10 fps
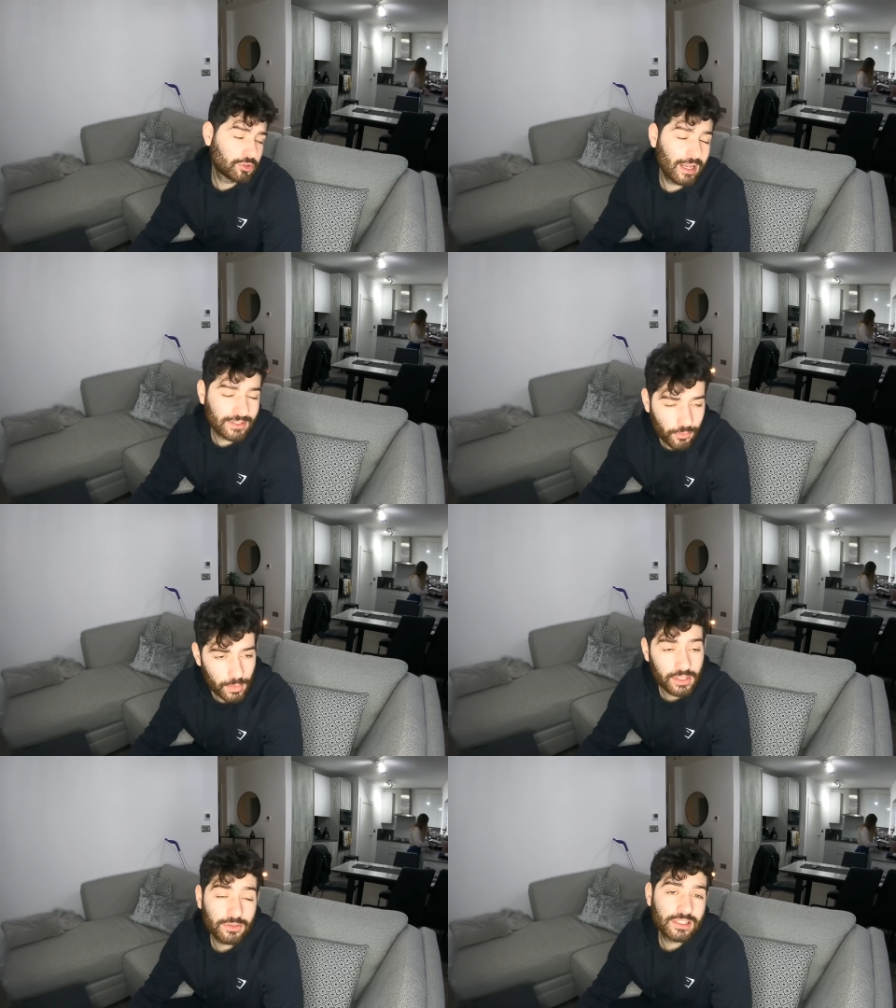transfer
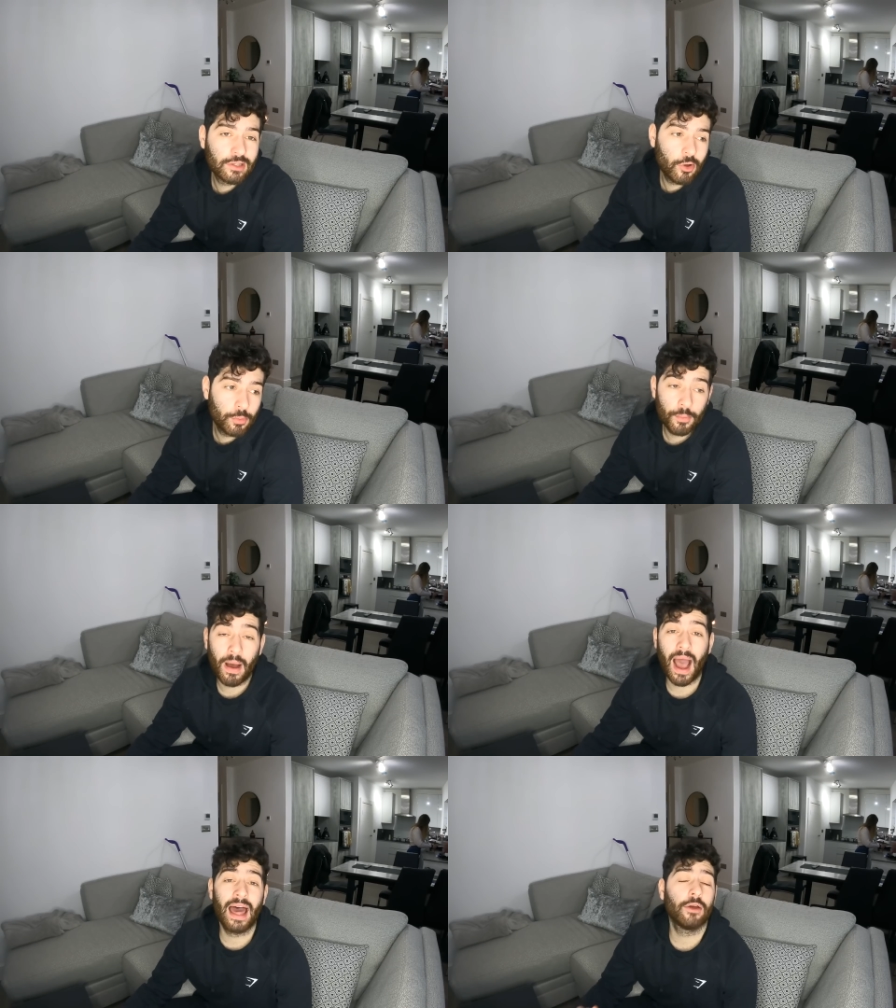window's still open,
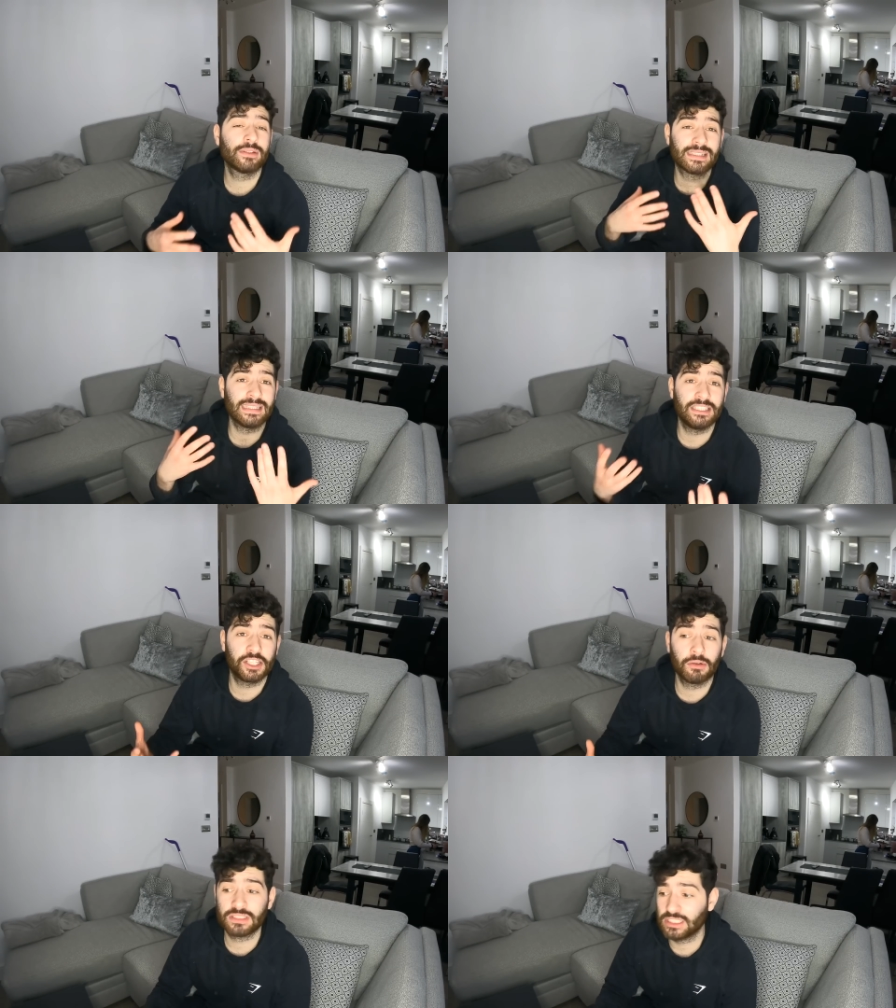but I don't see
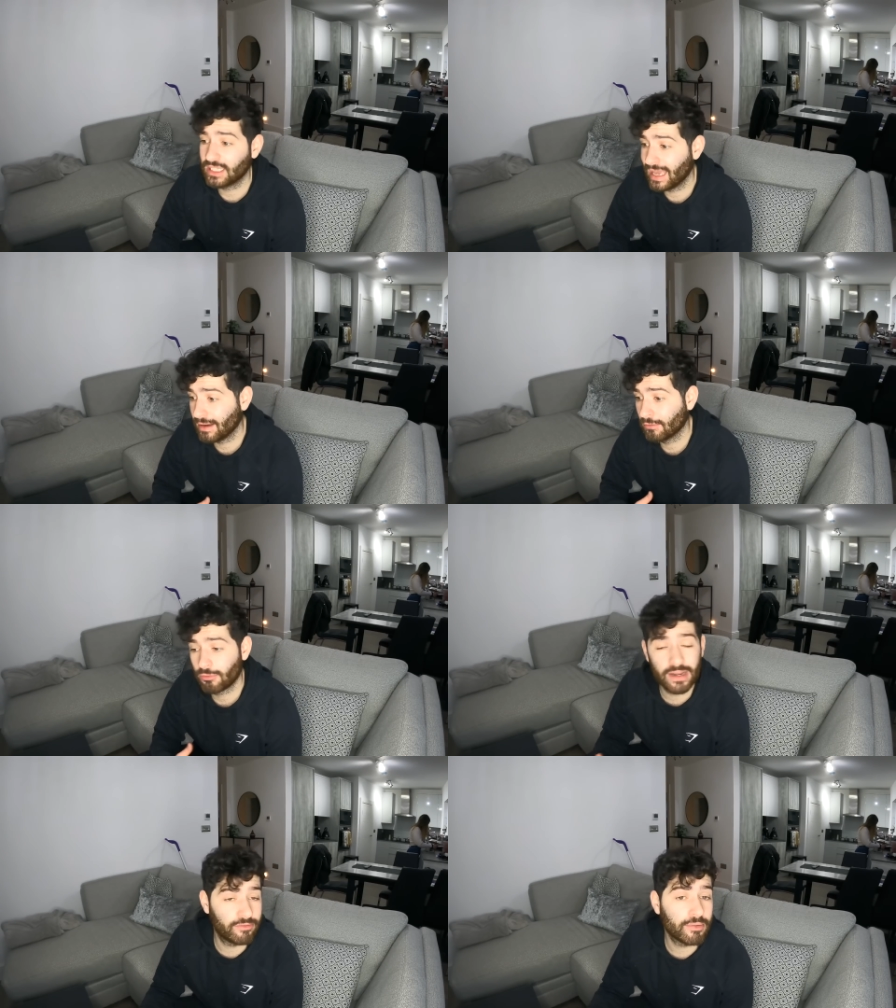Chelsea getting
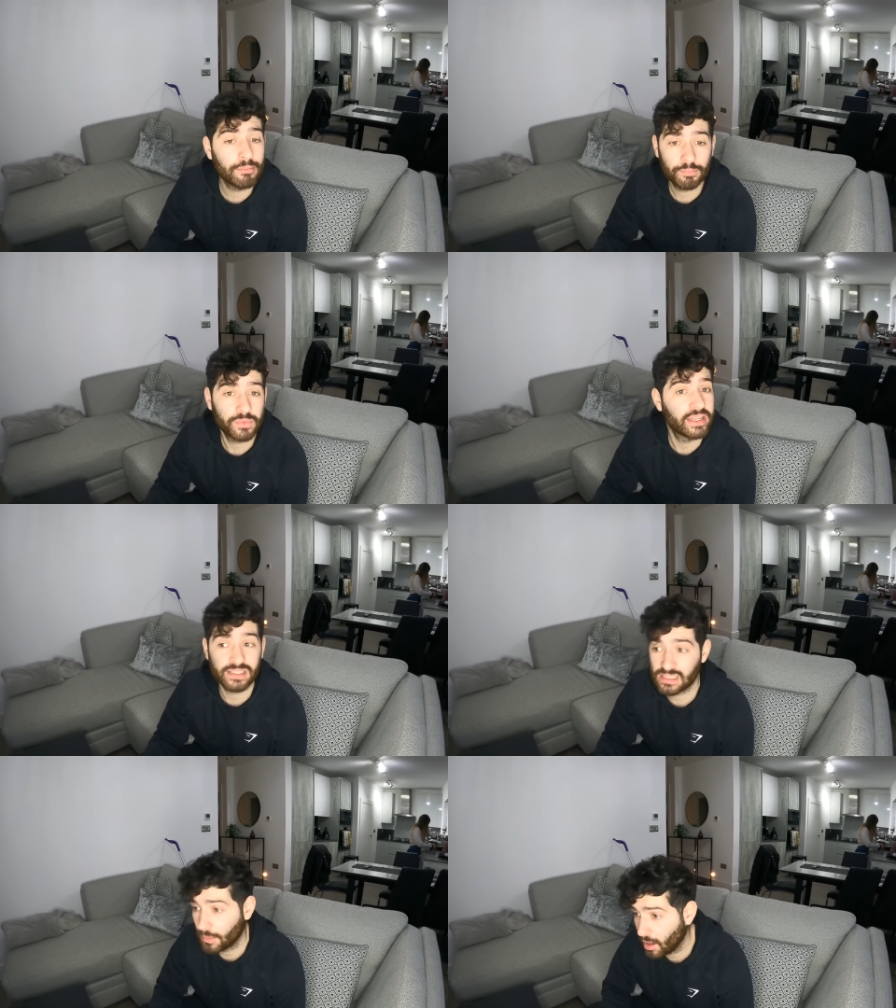rid of him in
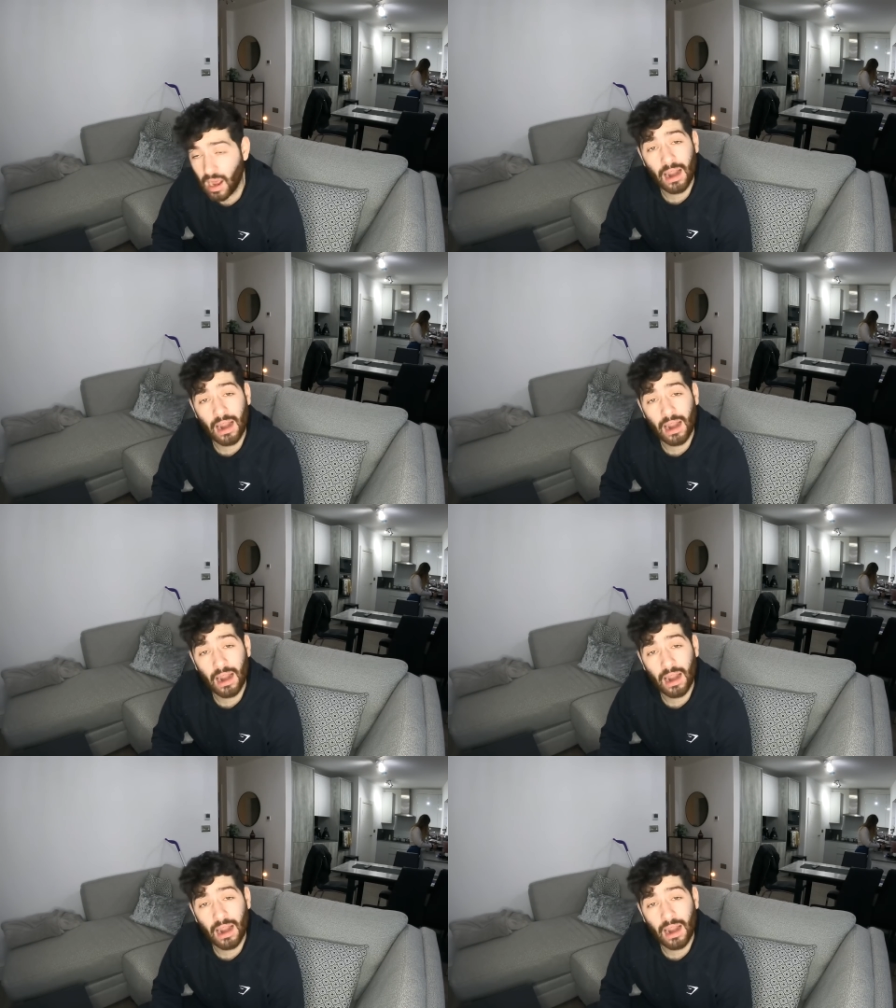the summer.